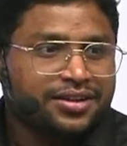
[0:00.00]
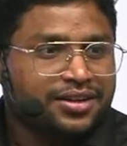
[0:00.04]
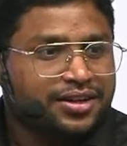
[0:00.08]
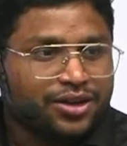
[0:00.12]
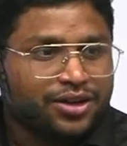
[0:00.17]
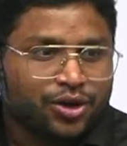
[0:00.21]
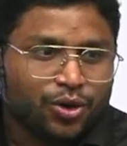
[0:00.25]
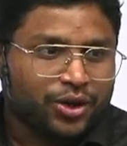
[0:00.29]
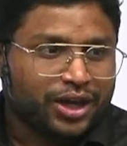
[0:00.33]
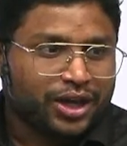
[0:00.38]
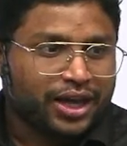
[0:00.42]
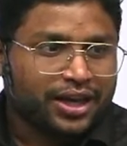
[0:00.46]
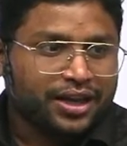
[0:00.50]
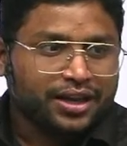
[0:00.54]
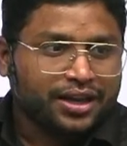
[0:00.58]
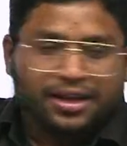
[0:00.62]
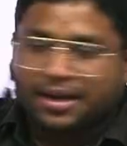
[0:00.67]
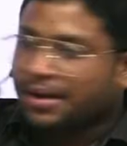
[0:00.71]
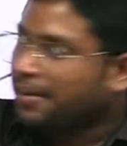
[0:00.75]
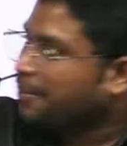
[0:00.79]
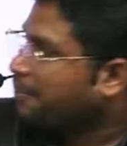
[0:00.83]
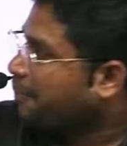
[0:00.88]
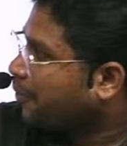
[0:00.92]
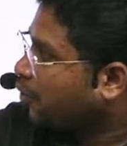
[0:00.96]
Okay,
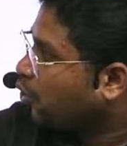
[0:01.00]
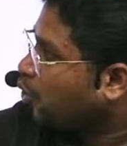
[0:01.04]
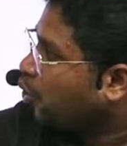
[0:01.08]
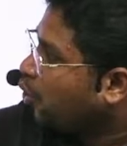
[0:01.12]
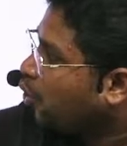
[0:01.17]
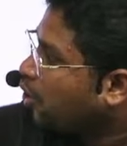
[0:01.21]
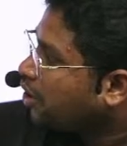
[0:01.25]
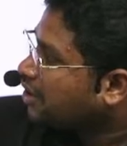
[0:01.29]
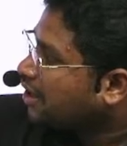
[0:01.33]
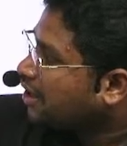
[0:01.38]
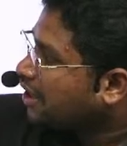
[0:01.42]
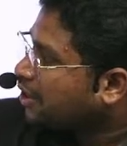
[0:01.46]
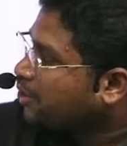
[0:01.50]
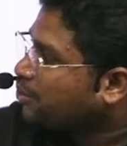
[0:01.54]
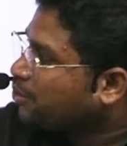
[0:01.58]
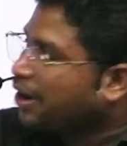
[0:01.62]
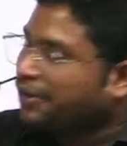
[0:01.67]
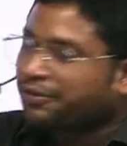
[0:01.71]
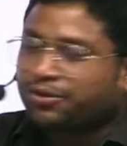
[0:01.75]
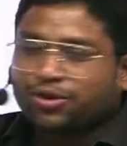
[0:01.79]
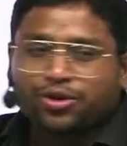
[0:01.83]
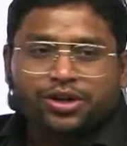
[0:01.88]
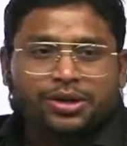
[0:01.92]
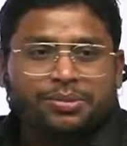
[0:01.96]
core thing you have
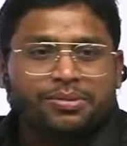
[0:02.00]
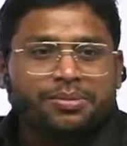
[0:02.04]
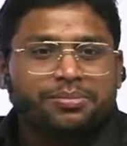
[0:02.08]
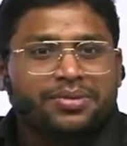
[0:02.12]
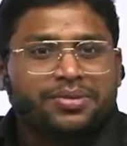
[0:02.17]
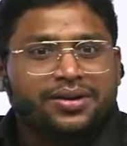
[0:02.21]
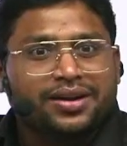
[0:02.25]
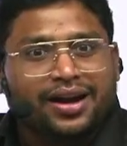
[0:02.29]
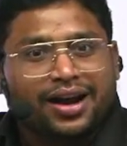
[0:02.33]
to remember